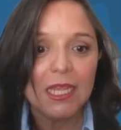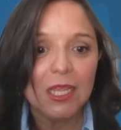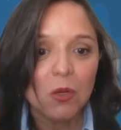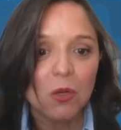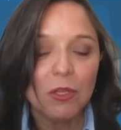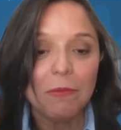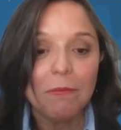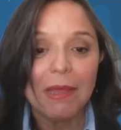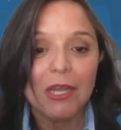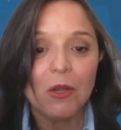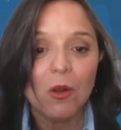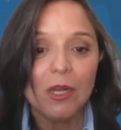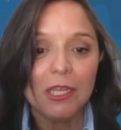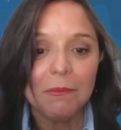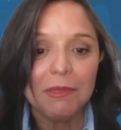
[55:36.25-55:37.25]
including but
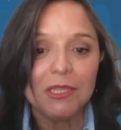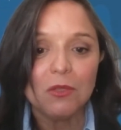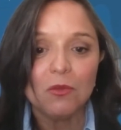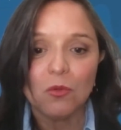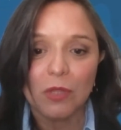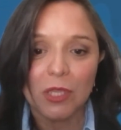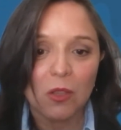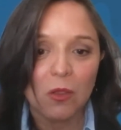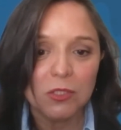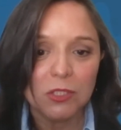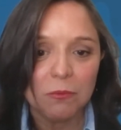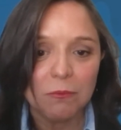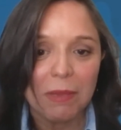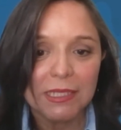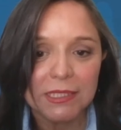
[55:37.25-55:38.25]
not limited to the
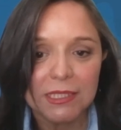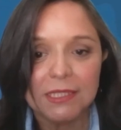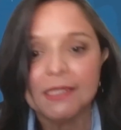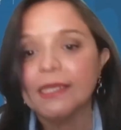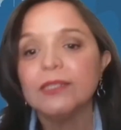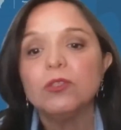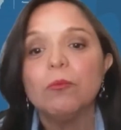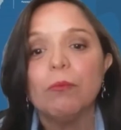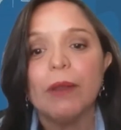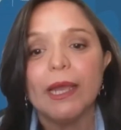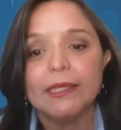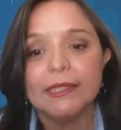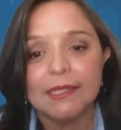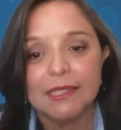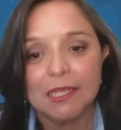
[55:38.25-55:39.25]
cost of vaccines and
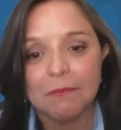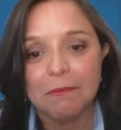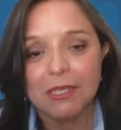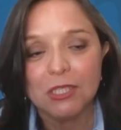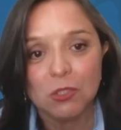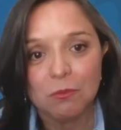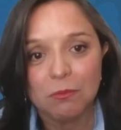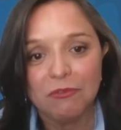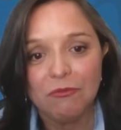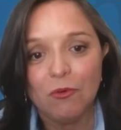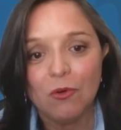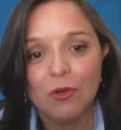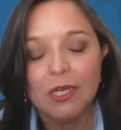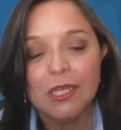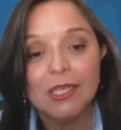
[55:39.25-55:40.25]
supplies, as I mentioned
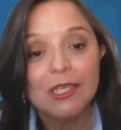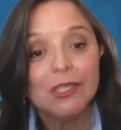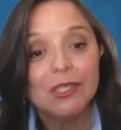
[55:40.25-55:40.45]
before.